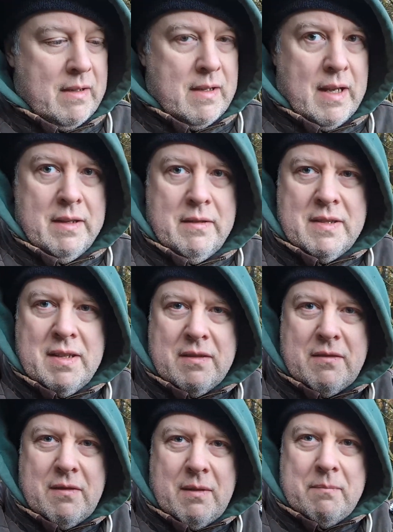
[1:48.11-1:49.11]
you can see it's
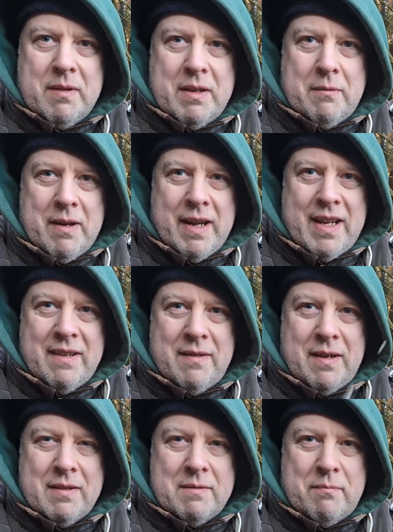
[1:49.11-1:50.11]
crumbling away. If
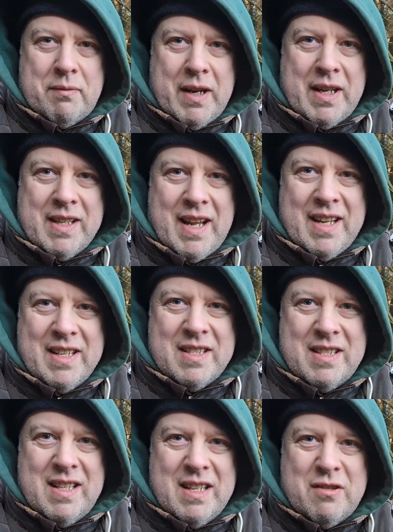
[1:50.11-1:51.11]
I break that, it's
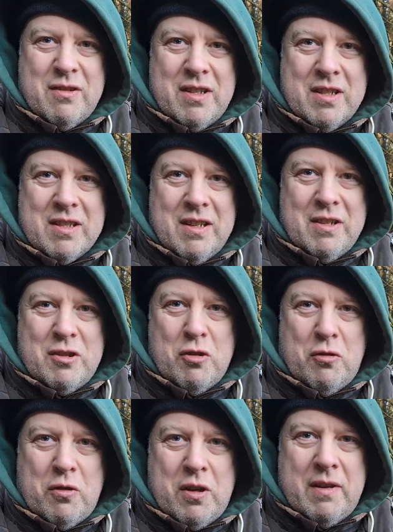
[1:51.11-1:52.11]
literally just like
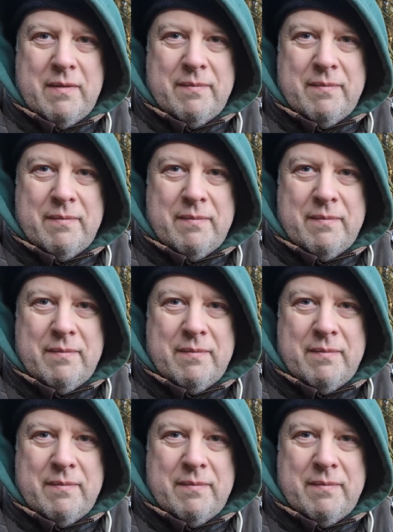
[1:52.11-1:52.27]
chalk.